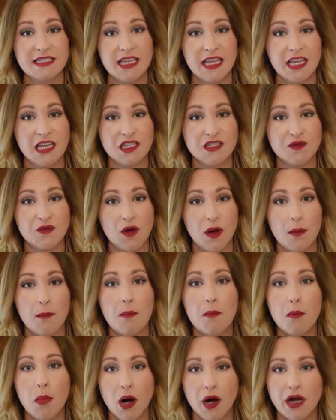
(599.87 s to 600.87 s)
thing is from
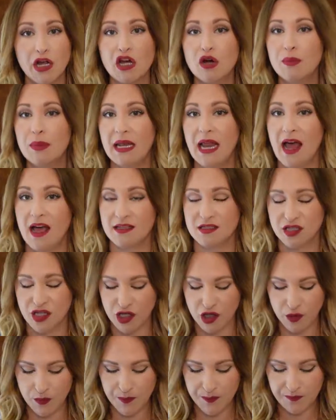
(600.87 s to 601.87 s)

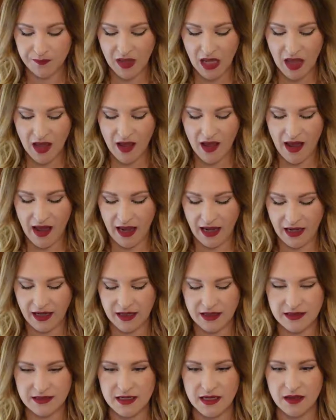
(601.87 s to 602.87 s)
Badescu,
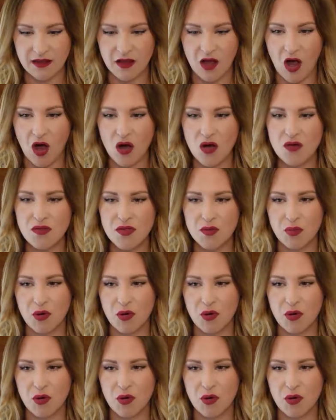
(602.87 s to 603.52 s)
and all of the